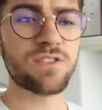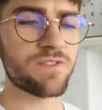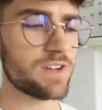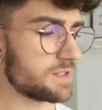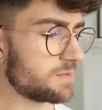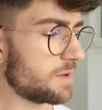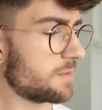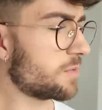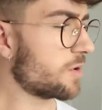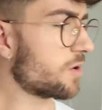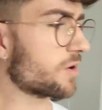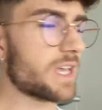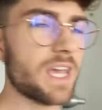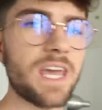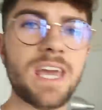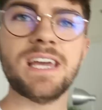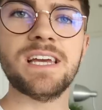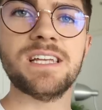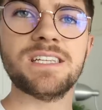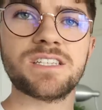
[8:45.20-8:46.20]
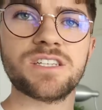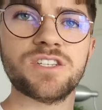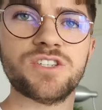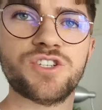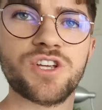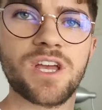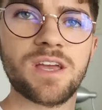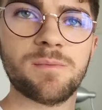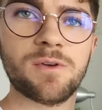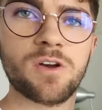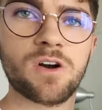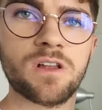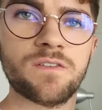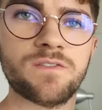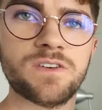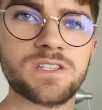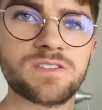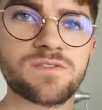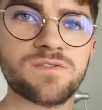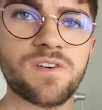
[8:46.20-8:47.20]
This recipe book is Jamie
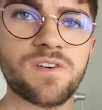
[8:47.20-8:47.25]
Oliver's